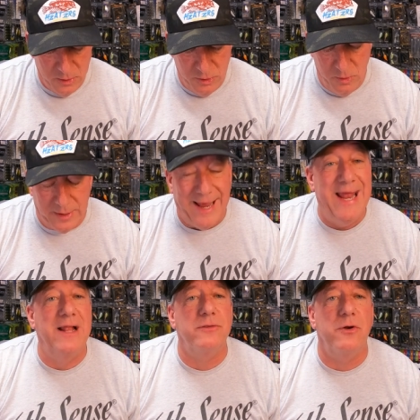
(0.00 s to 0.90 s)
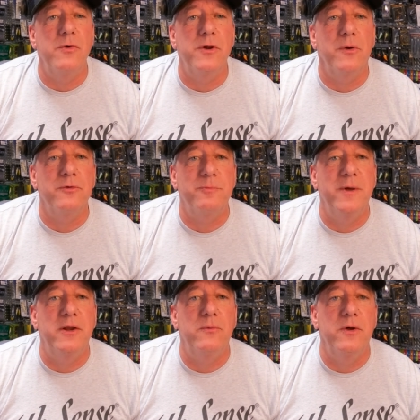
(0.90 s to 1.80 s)
You can throw it on a
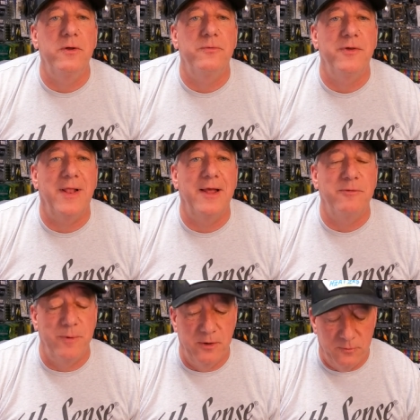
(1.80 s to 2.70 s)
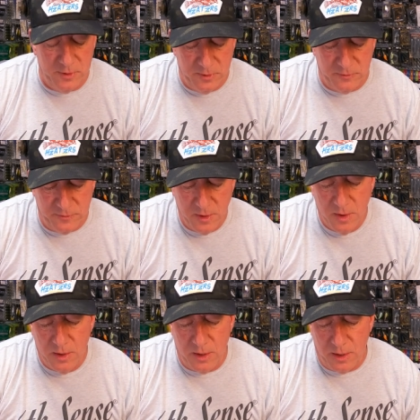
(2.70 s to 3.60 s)
spinning reel if you like spinning reels.
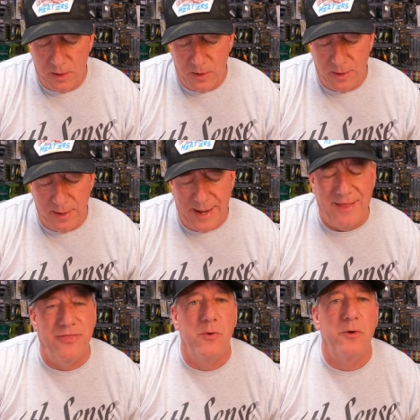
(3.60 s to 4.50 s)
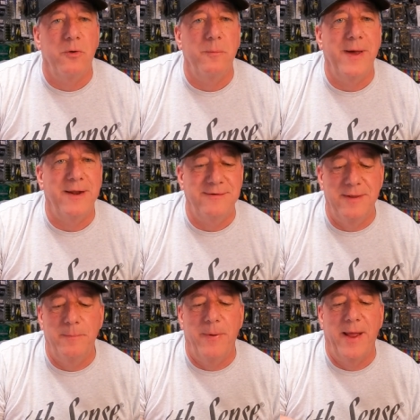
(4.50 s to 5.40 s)
I throw it on about a
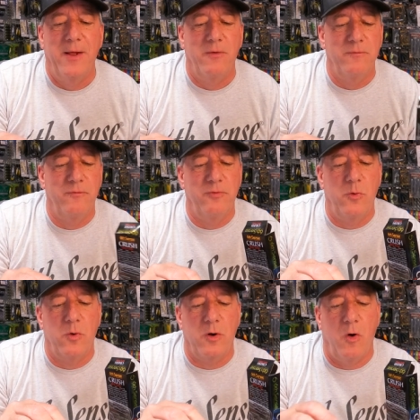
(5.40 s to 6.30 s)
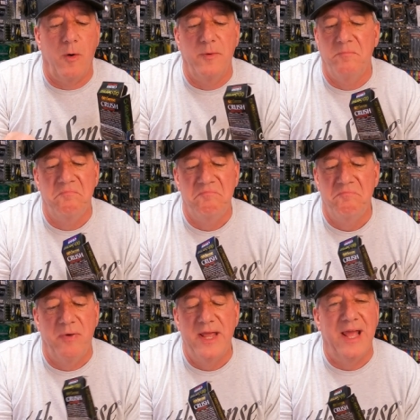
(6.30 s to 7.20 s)
10-pound fluorocarbon.
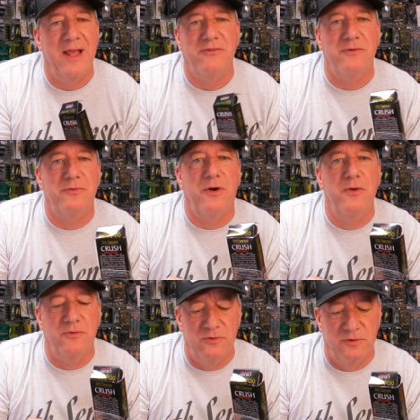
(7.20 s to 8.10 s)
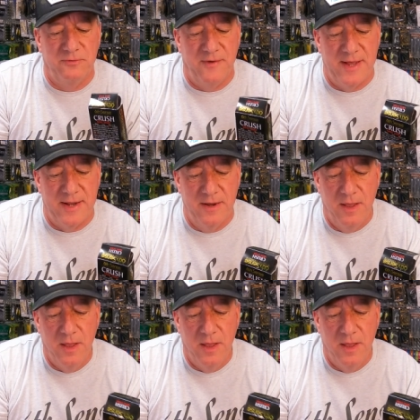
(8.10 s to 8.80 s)
Baitcaster throws it just fine.